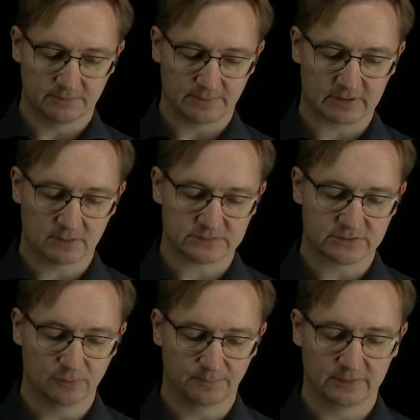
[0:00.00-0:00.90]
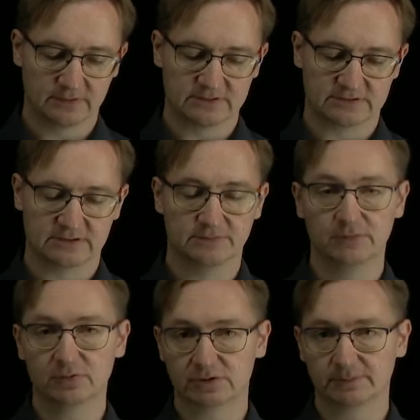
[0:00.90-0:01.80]
because tuple is
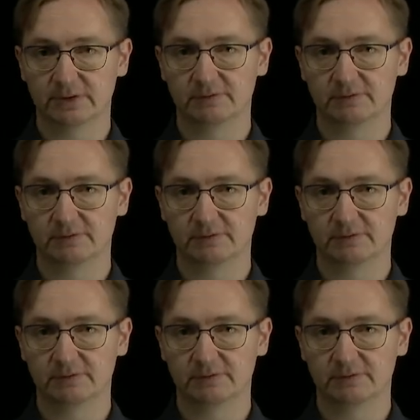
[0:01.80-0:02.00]
immutable,